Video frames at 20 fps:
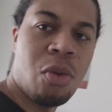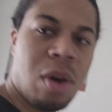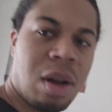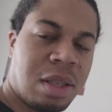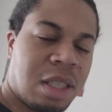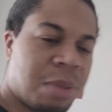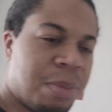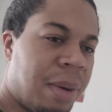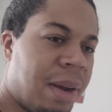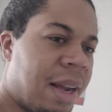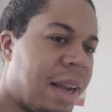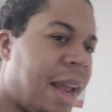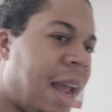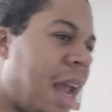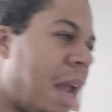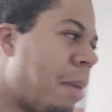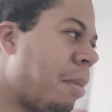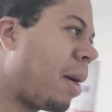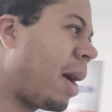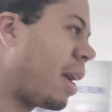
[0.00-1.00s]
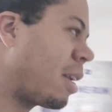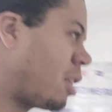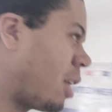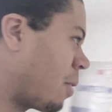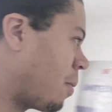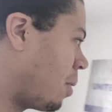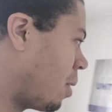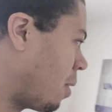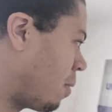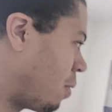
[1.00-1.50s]
want to just play a game like
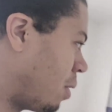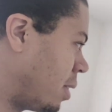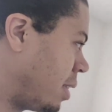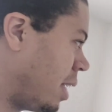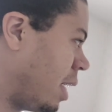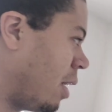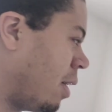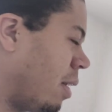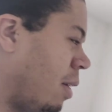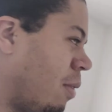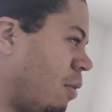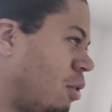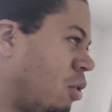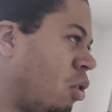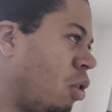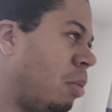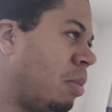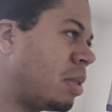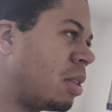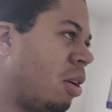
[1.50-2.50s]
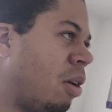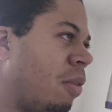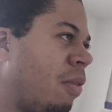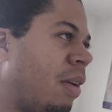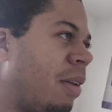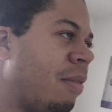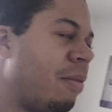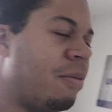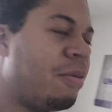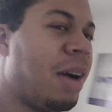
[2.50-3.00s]
Shangri-La Frontier in terms of
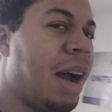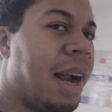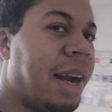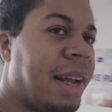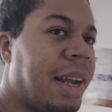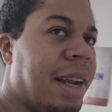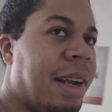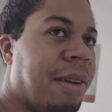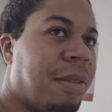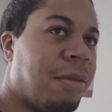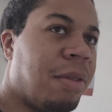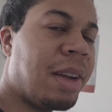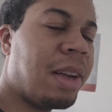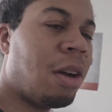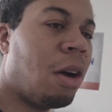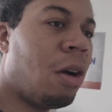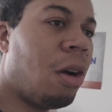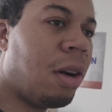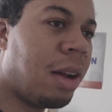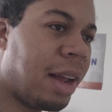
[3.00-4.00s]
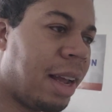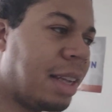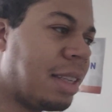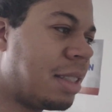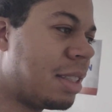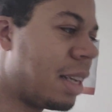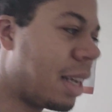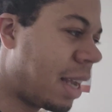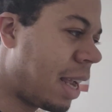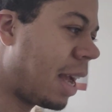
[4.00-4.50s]
finding VR
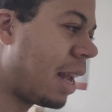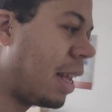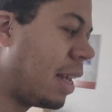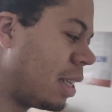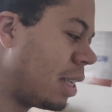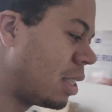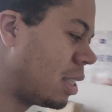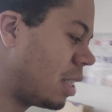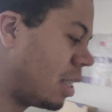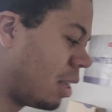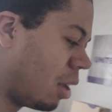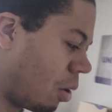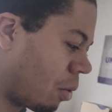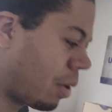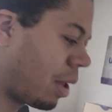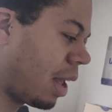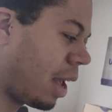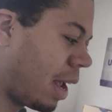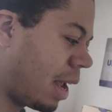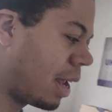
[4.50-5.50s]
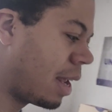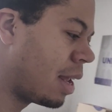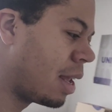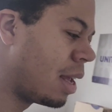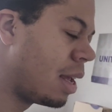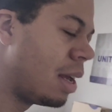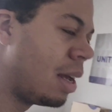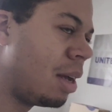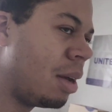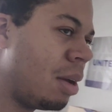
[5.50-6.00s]
headset kind of is okay,
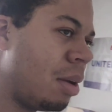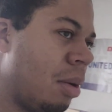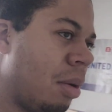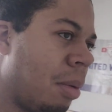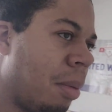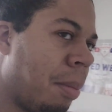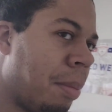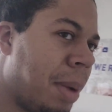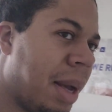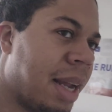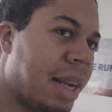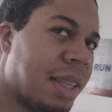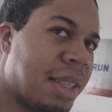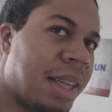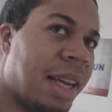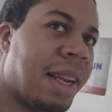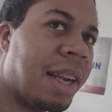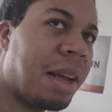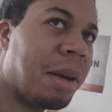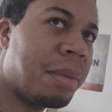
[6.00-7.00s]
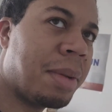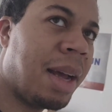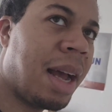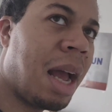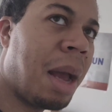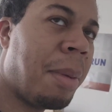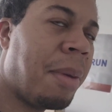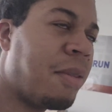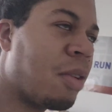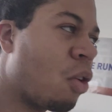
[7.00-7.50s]
but at the same damn
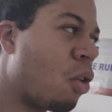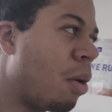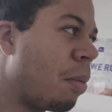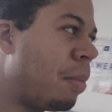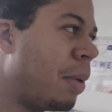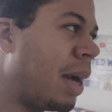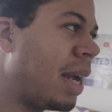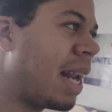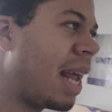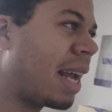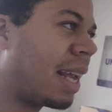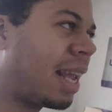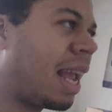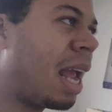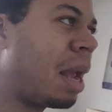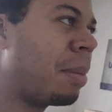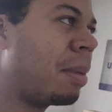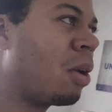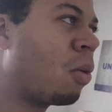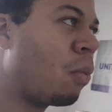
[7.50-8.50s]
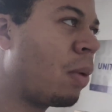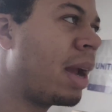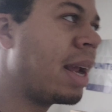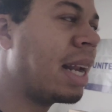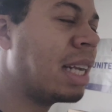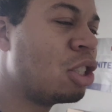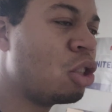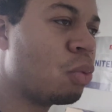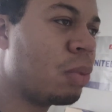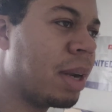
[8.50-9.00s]
time, if you're going to play that game in a way
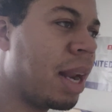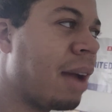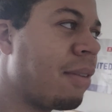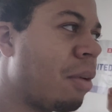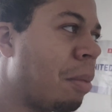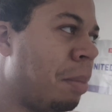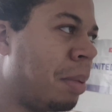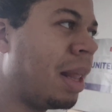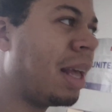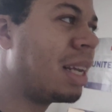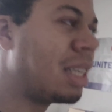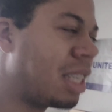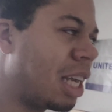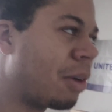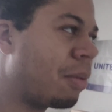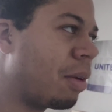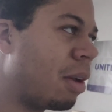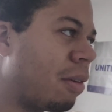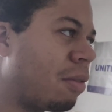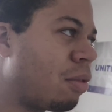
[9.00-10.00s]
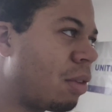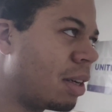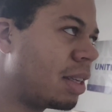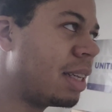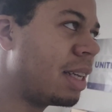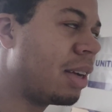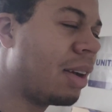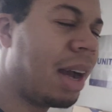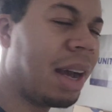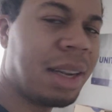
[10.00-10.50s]
that you would never play Shangri-La
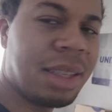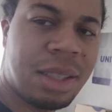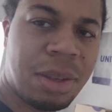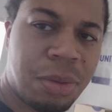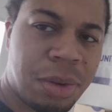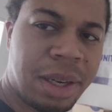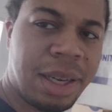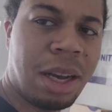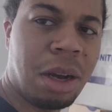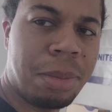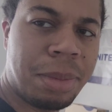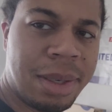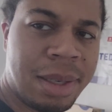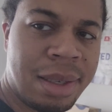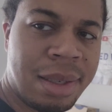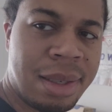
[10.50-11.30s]
Frontier, how is it really helping?